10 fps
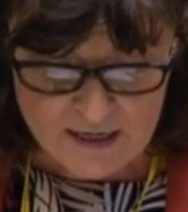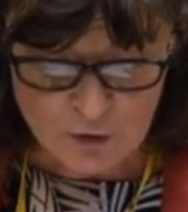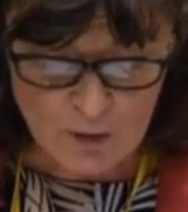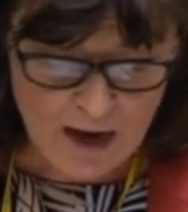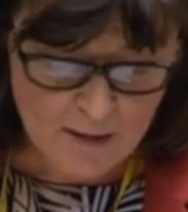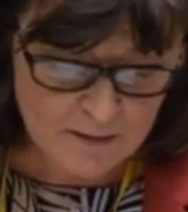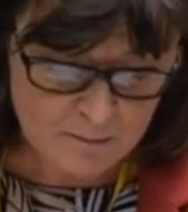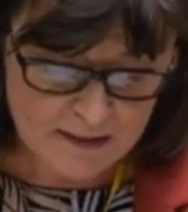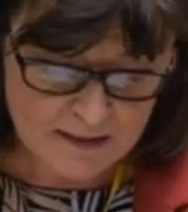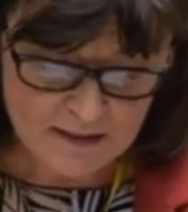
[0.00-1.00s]
So can
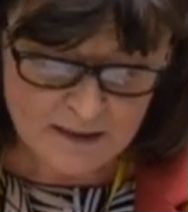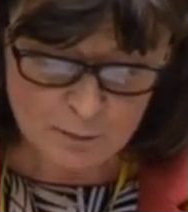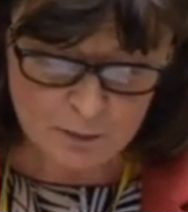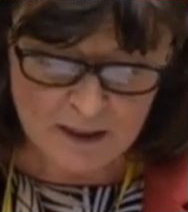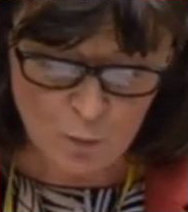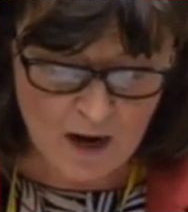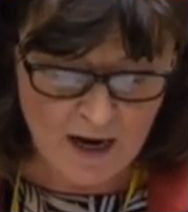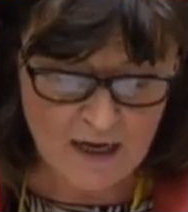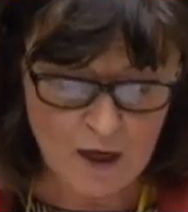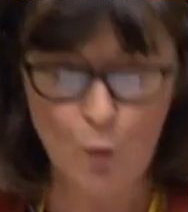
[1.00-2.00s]
the Minister explain
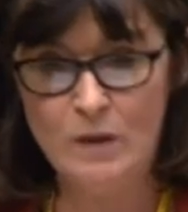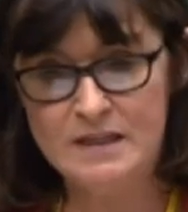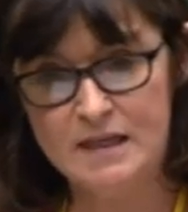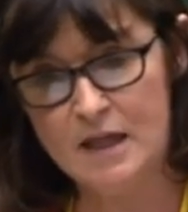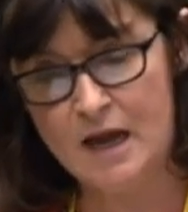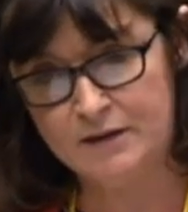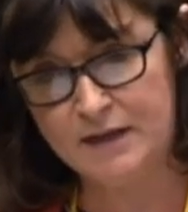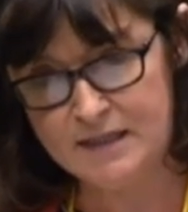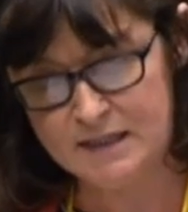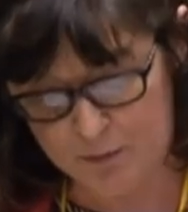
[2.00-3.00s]
why we still aren't
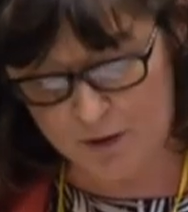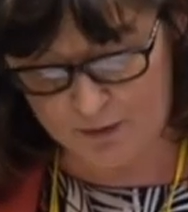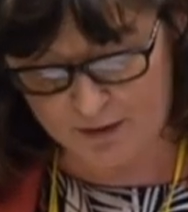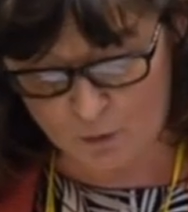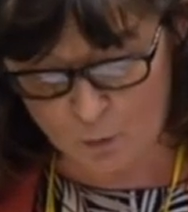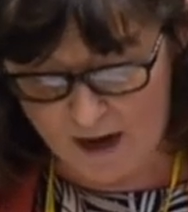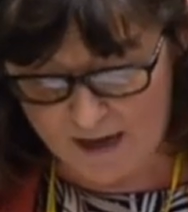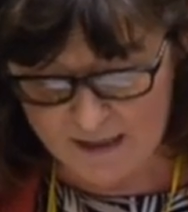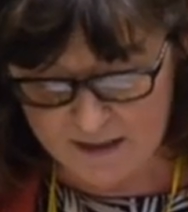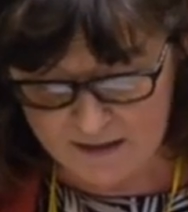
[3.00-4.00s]
getting a public
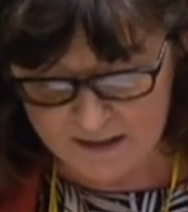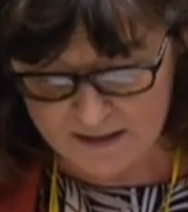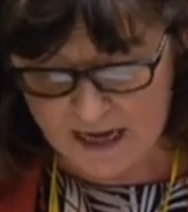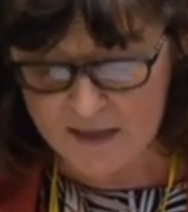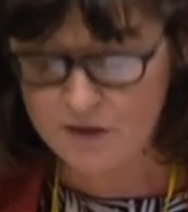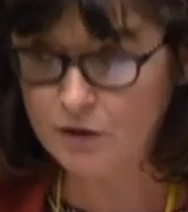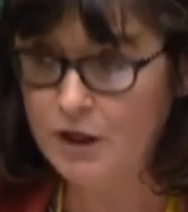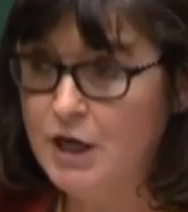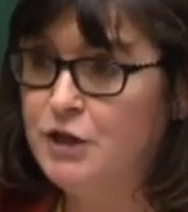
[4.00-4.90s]
inquiry into the scandal?